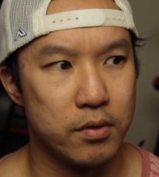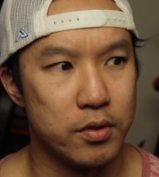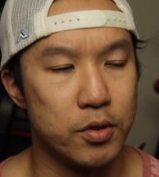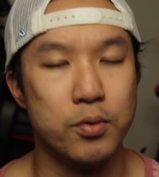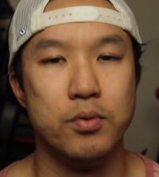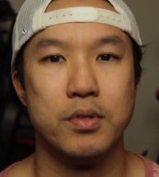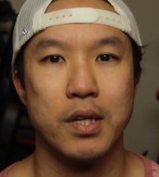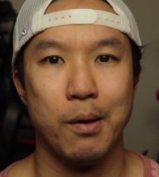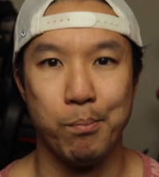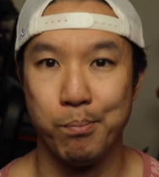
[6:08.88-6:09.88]
use
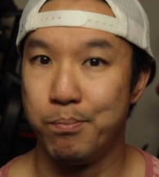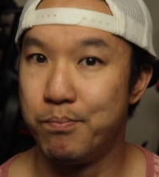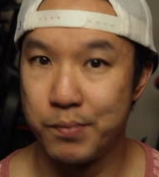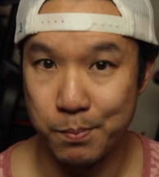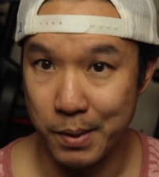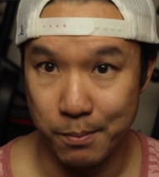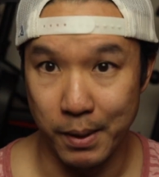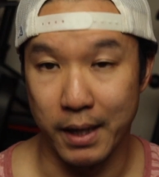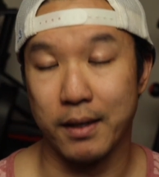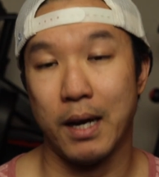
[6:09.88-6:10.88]
a spin
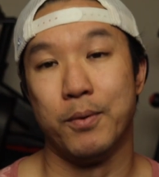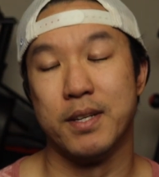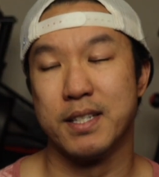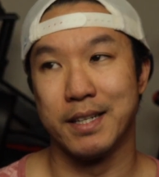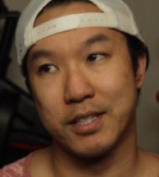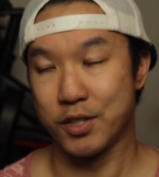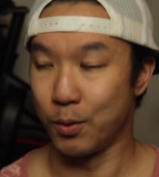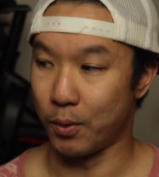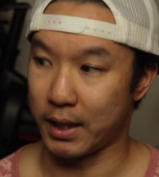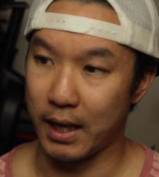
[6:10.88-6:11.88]
bike. I wouldn't say just
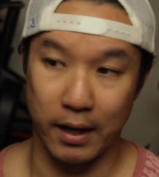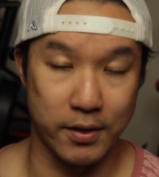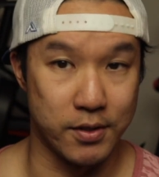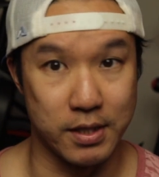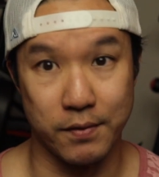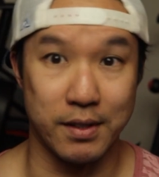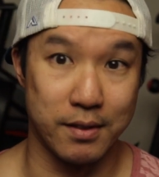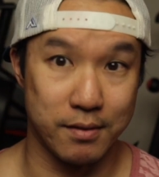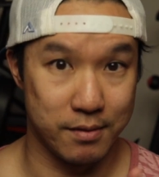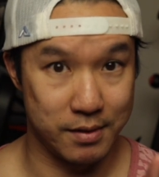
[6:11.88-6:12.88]
to work out, because there's even
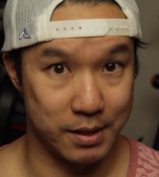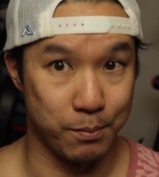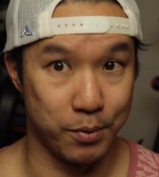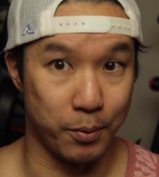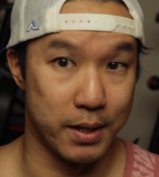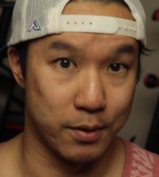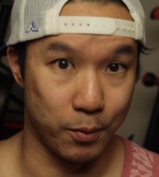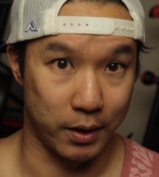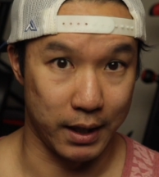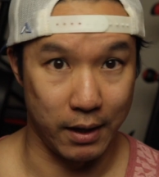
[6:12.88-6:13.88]
simpler ways of
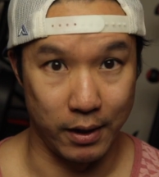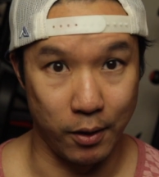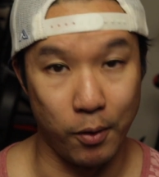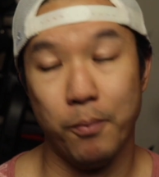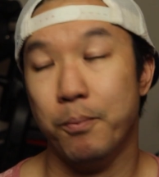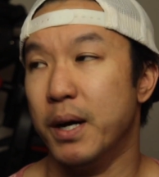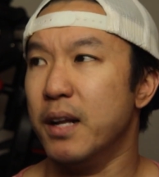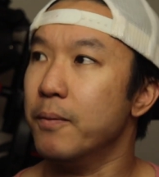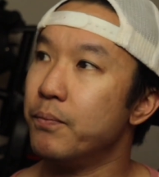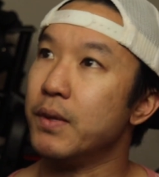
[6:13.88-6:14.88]
working out at home.
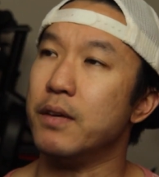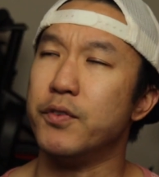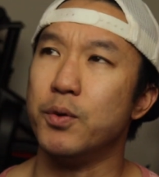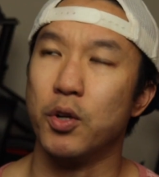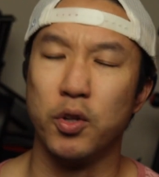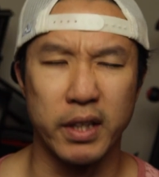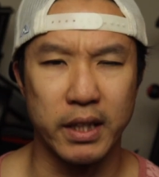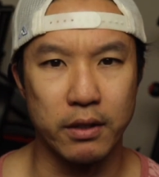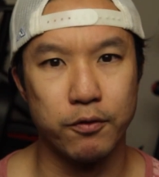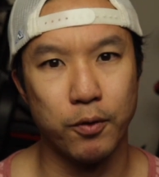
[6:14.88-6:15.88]
But if you are
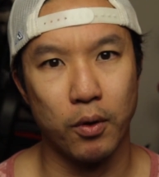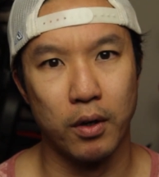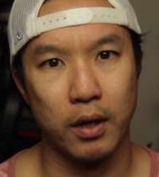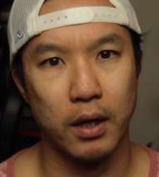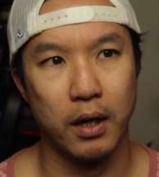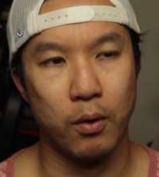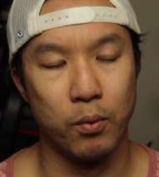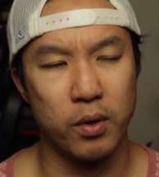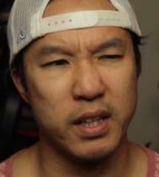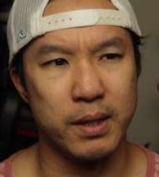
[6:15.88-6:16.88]
looking for a
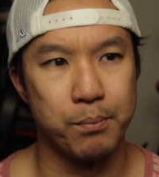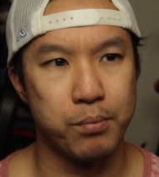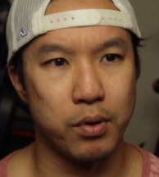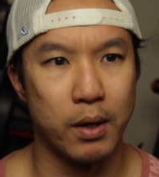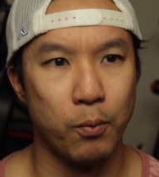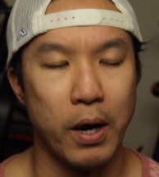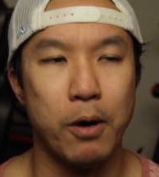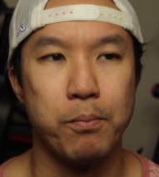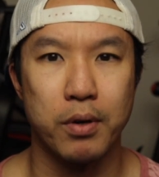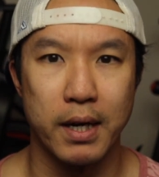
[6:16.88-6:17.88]
really
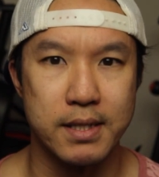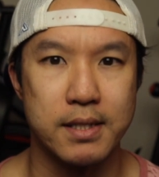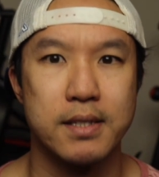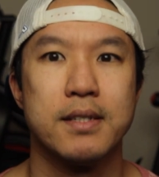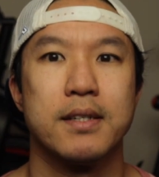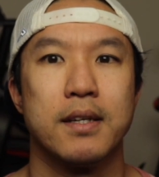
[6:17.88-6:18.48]
well-priced,